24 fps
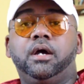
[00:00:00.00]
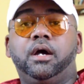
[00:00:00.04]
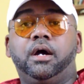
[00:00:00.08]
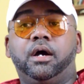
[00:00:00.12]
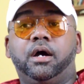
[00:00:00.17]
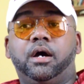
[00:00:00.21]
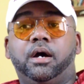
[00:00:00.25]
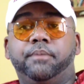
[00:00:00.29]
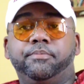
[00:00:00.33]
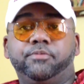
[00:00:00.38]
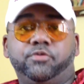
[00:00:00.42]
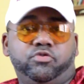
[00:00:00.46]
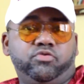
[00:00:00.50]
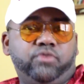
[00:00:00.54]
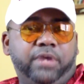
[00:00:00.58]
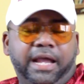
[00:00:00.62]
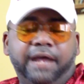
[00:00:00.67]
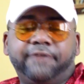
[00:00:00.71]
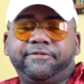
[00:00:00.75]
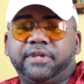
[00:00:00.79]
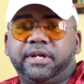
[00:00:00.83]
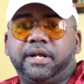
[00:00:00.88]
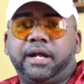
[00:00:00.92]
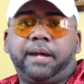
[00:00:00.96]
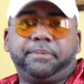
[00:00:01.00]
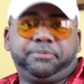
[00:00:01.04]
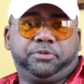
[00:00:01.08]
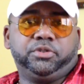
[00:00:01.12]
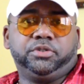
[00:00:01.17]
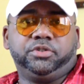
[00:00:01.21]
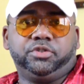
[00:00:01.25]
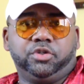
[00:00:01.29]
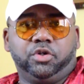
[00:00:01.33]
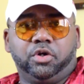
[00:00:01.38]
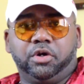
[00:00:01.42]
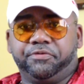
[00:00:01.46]
Um, you have that
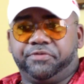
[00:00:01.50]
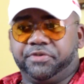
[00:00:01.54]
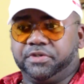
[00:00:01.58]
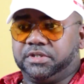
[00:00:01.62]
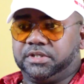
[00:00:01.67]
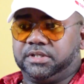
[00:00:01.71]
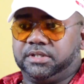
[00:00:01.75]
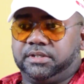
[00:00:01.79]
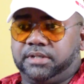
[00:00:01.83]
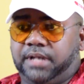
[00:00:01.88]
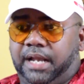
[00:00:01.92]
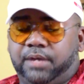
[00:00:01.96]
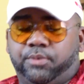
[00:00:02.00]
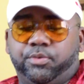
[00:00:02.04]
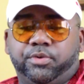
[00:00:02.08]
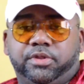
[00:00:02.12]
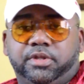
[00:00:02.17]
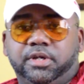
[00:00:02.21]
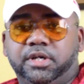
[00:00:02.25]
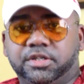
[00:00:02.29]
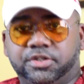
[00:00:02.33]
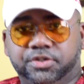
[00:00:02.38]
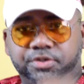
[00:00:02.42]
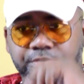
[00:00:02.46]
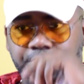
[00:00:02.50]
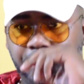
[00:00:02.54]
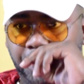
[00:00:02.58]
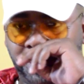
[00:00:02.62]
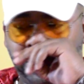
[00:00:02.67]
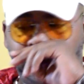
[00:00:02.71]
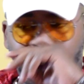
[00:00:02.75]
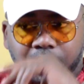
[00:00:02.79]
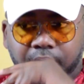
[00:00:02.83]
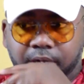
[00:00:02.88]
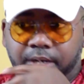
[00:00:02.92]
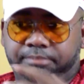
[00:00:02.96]
option, you know, if it's like with us, you
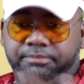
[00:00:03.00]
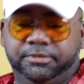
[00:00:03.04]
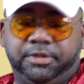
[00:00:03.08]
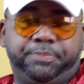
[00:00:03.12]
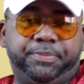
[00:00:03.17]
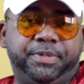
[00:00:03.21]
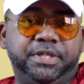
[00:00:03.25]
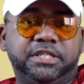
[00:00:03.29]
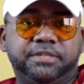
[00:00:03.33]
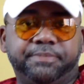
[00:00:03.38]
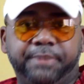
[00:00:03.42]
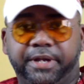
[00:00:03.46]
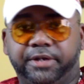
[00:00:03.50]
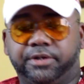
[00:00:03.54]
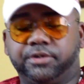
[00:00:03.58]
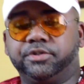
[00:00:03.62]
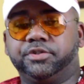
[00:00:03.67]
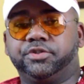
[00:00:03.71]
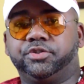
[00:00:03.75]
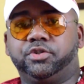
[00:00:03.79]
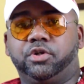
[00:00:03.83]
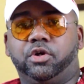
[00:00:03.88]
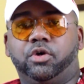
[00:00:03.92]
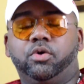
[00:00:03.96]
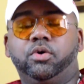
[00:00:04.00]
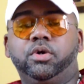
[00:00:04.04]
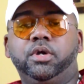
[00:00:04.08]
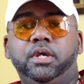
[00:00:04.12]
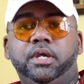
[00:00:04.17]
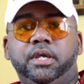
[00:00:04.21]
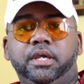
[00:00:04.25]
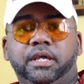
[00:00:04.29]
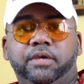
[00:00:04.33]
know, um, the PieceMakerz, you know,